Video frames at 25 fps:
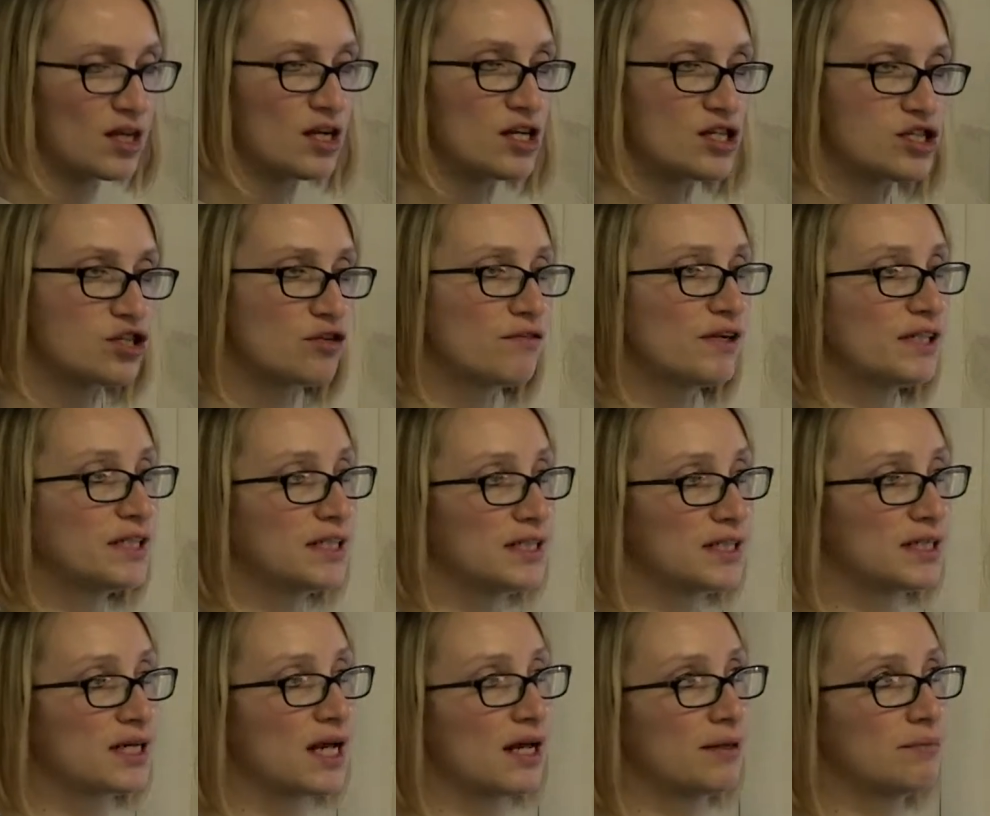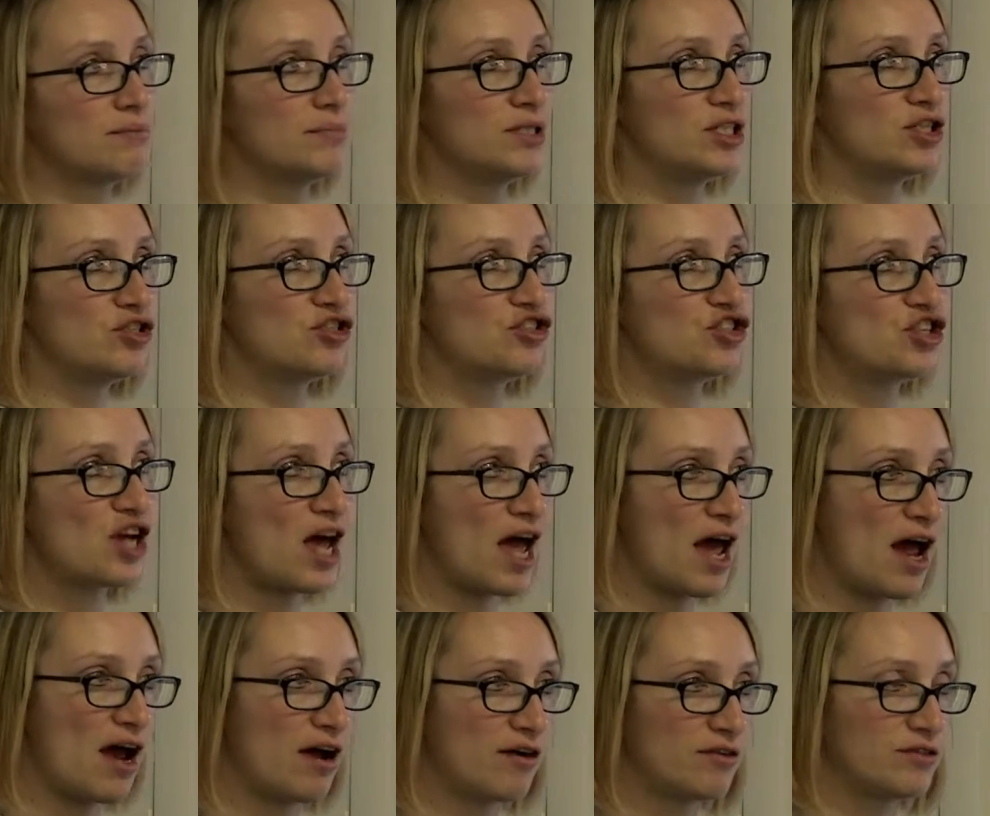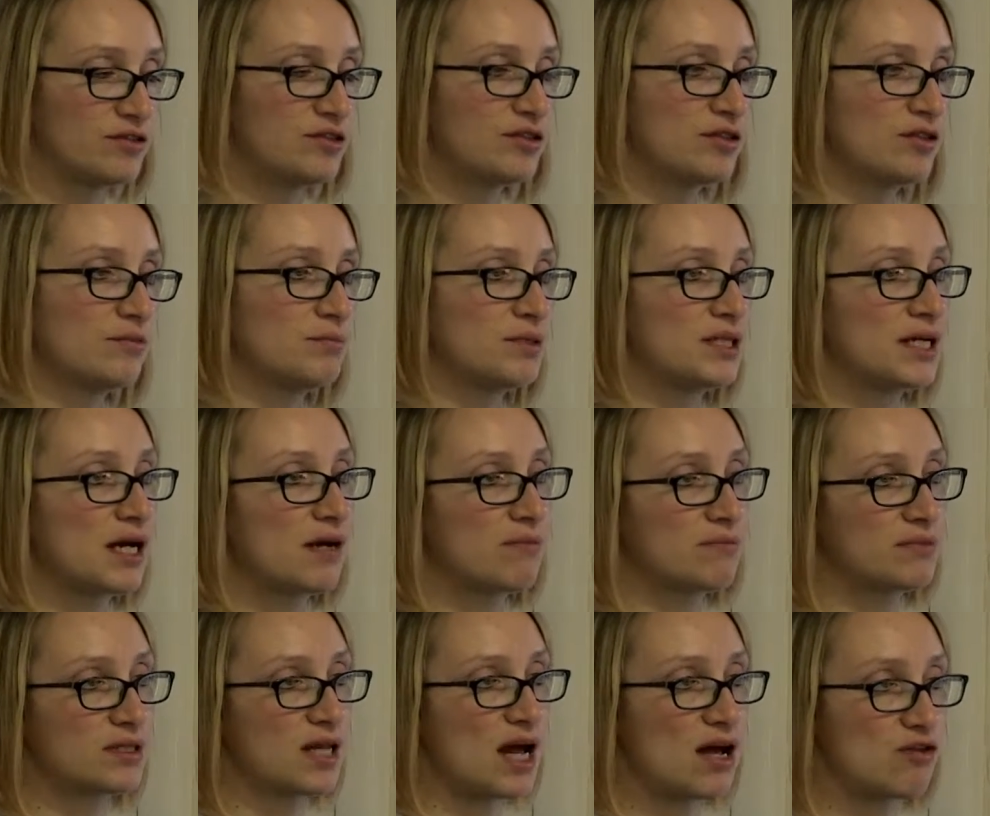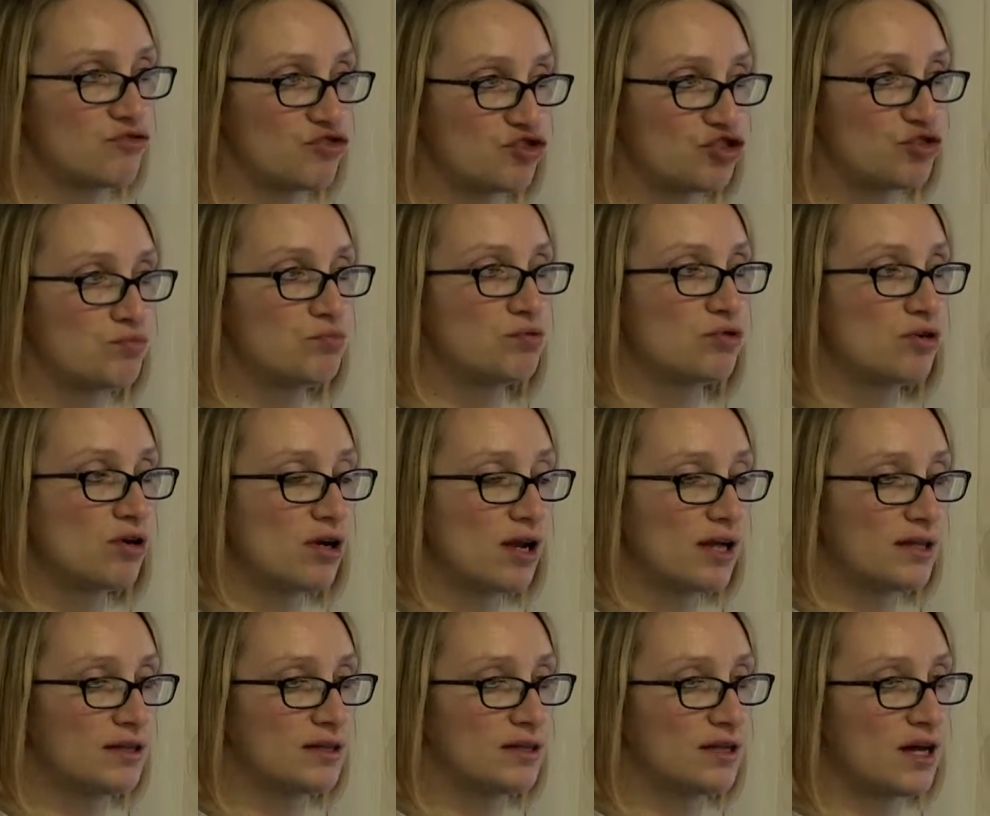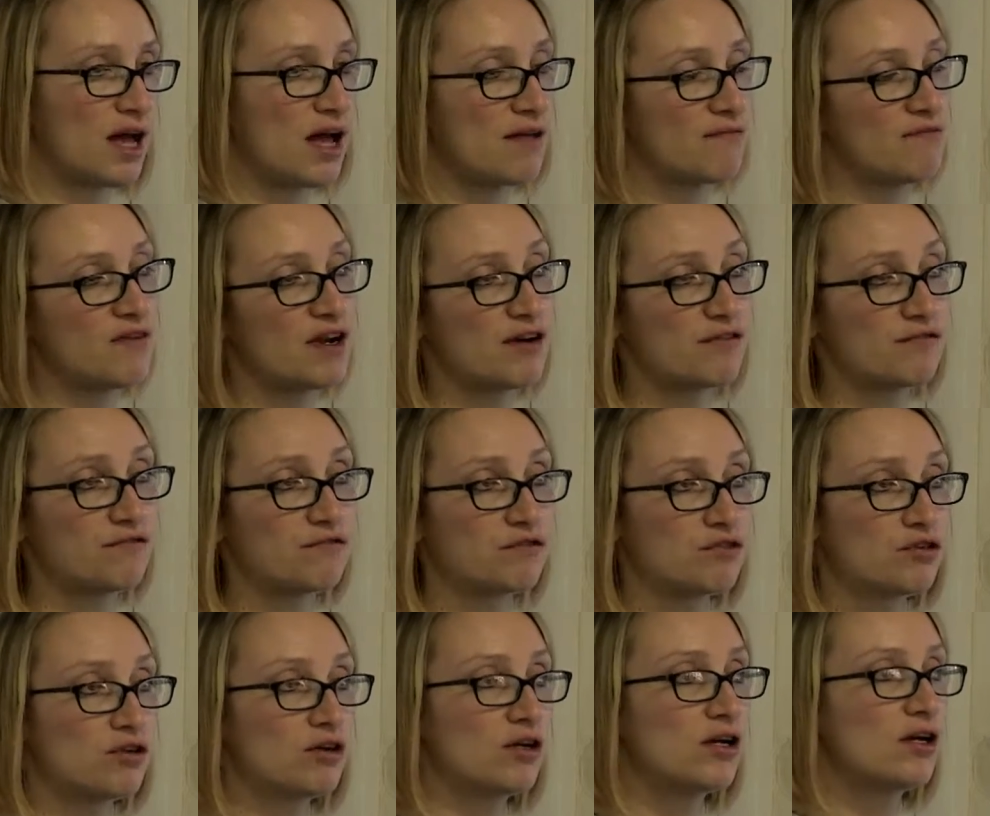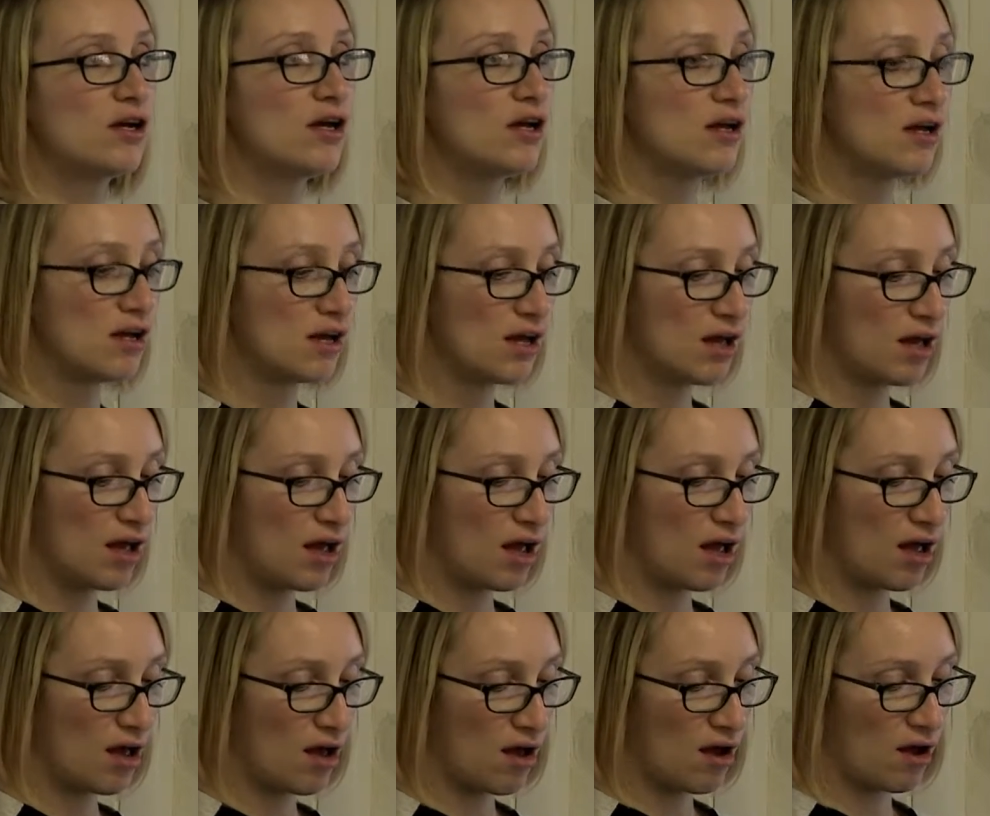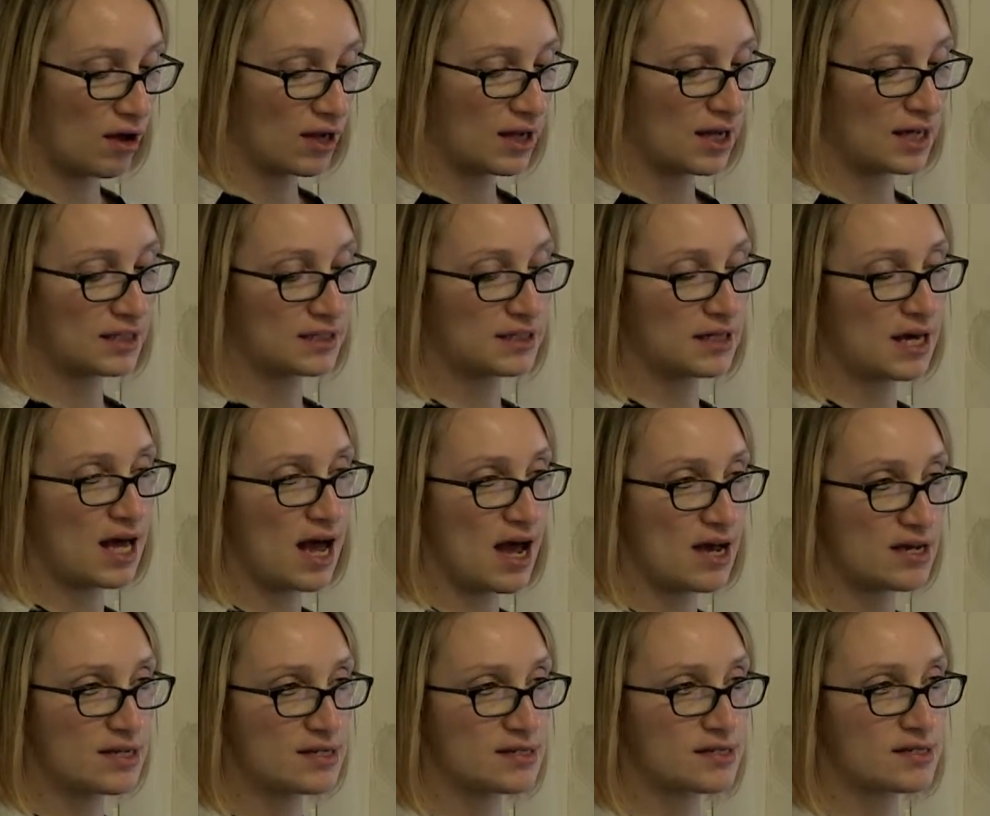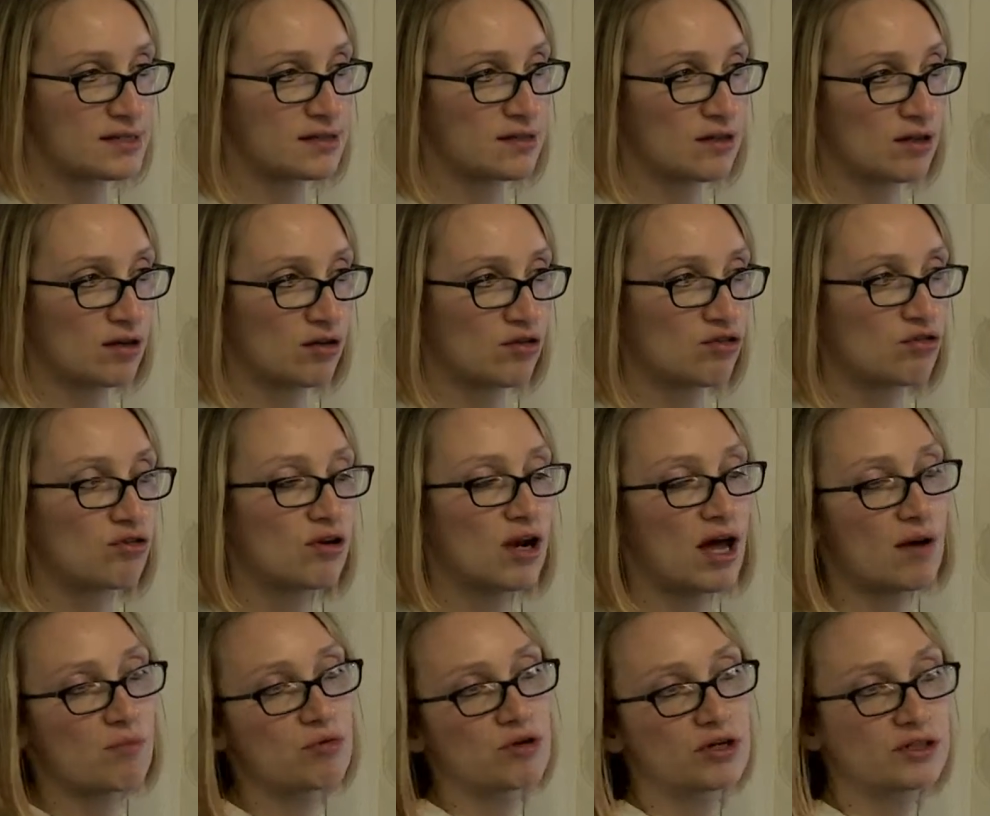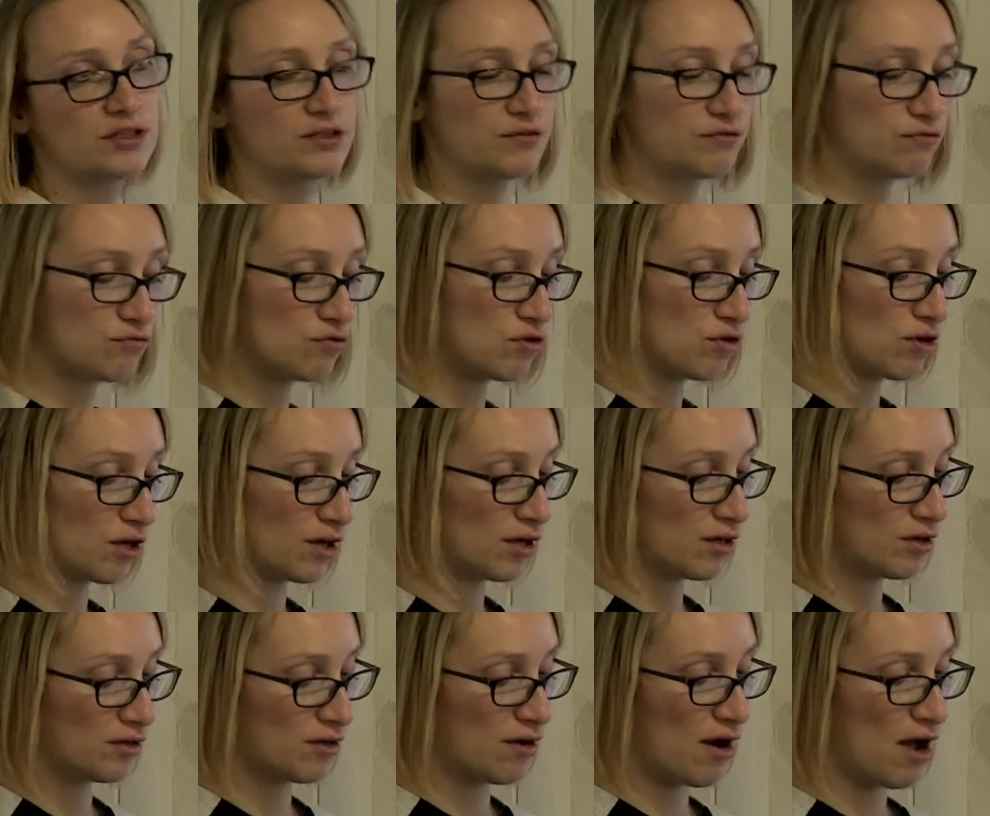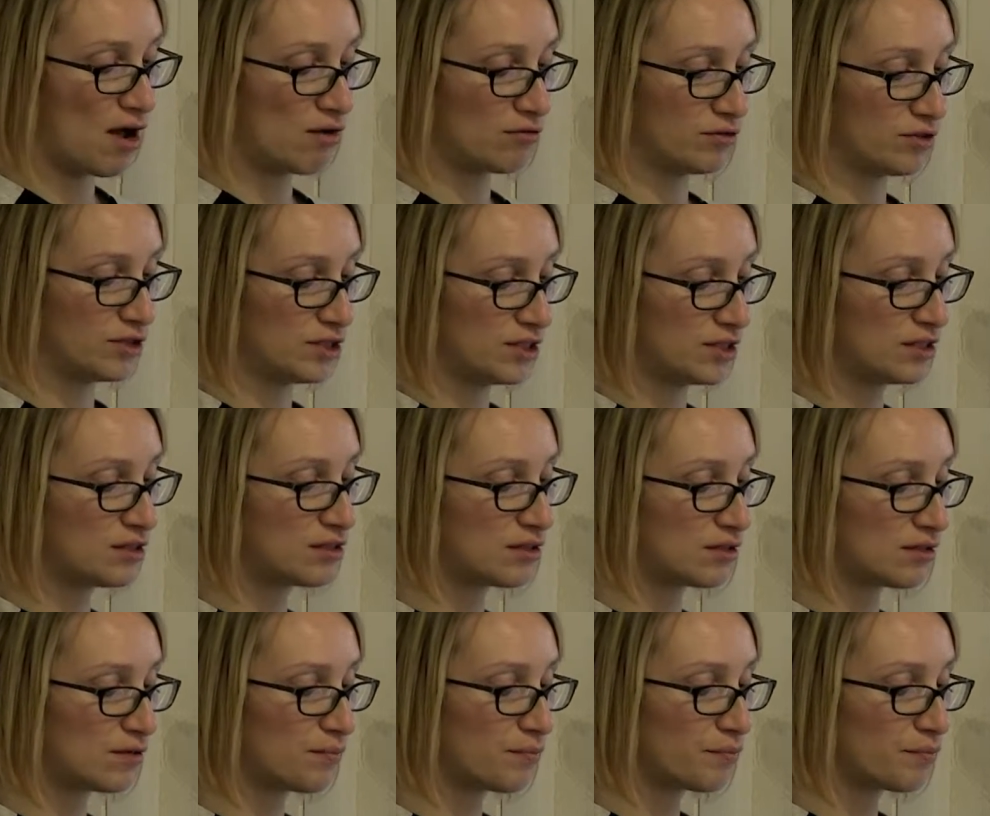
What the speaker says: so that it can be shared, become tangible, and therefore catalyze collaborative work around it.